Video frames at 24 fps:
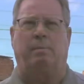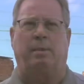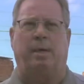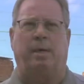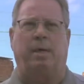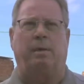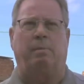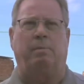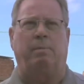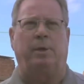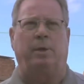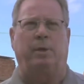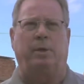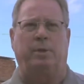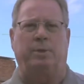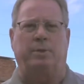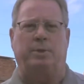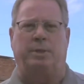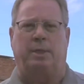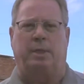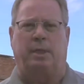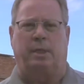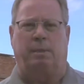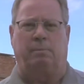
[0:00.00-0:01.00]
about
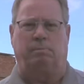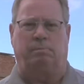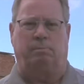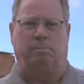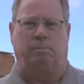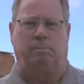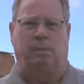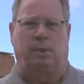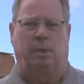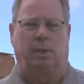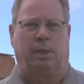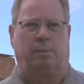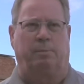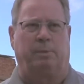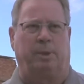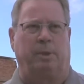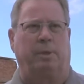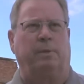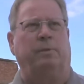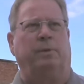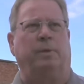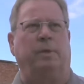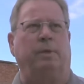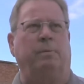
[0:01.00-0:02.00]
appearance lumber,
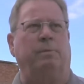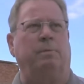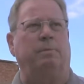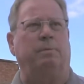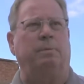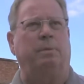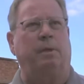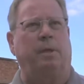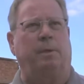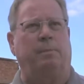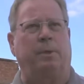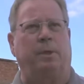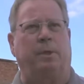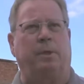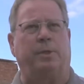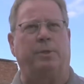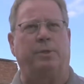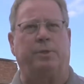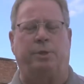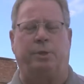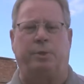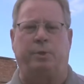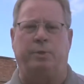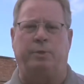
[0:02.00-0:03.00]
the lumber
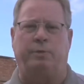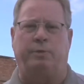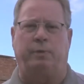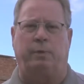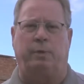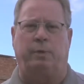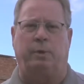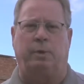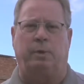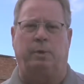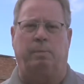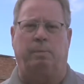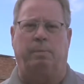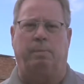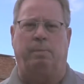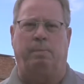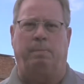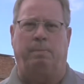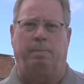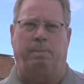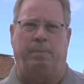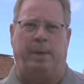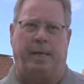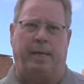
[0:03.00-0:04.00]
that's used for
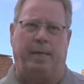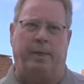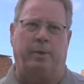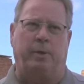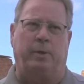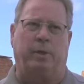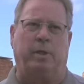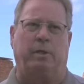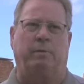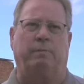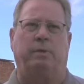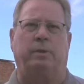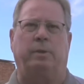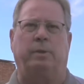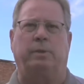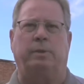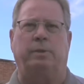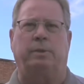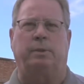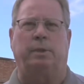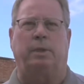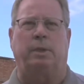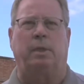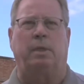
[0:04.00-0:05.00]
patio
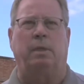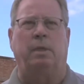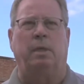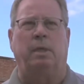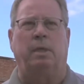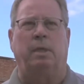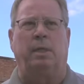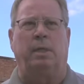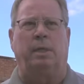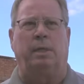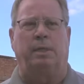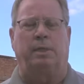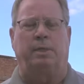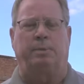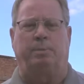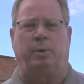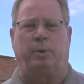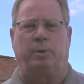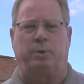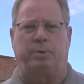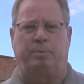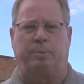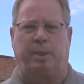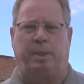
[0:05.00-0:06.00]
covers,
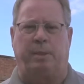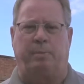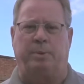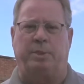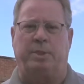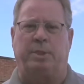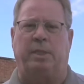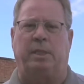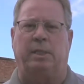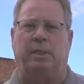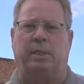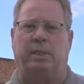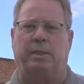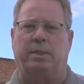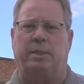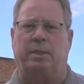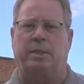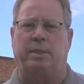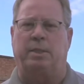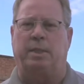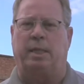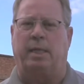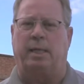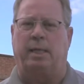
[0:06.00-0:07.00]
exposed beam ceilings
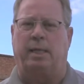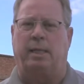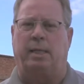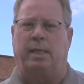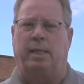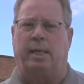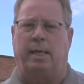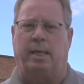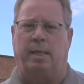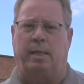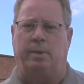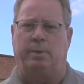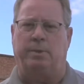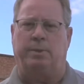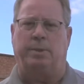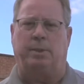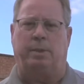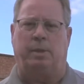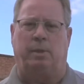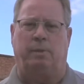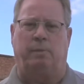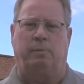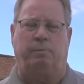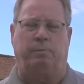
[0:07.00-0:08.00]
inside the house,
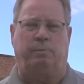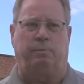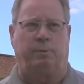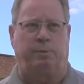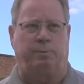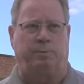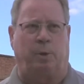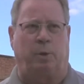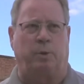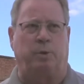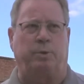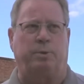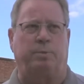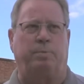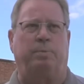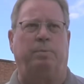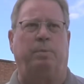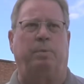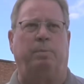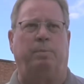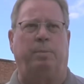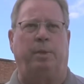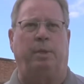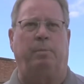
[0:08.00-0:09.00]
exposed
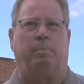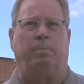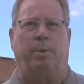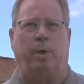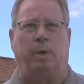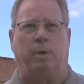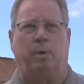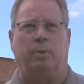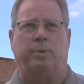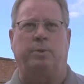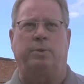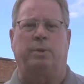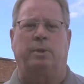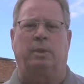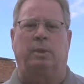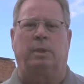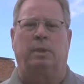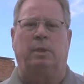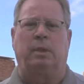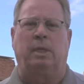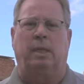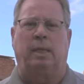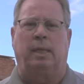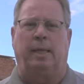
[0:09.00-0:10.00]
beam posts,
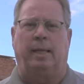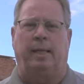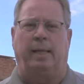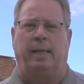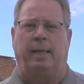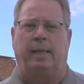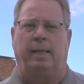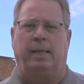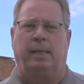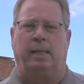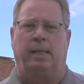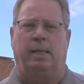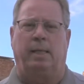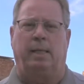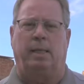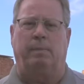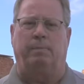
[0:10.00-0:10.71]
and